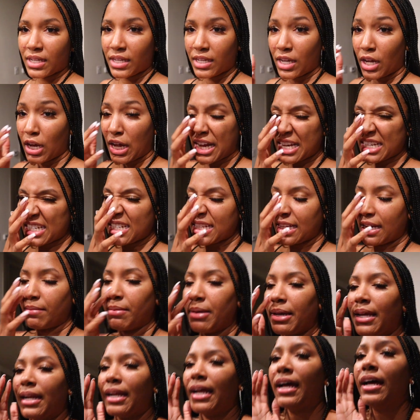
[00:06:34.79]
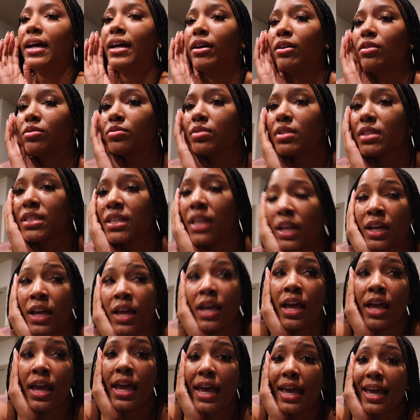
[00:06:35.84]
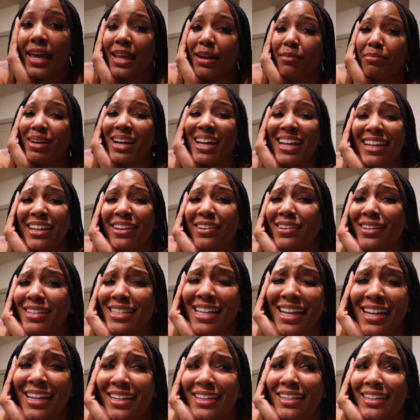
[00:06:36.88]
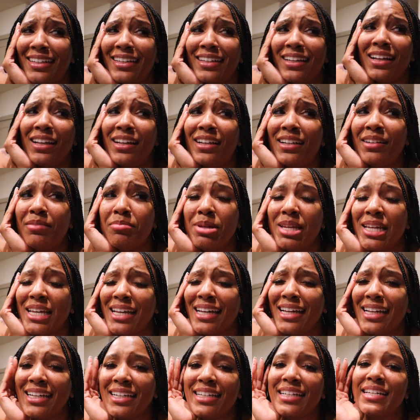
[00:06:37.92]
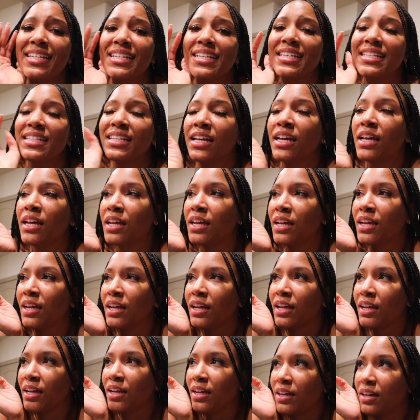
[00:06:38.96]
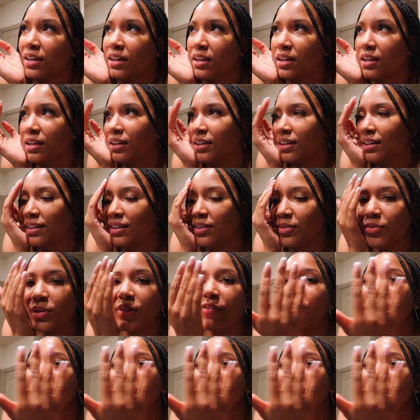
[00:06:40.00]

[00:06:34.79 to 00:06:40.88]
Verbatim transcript: up, y'all? I just got back in the house and I'm kind of irritated because, well,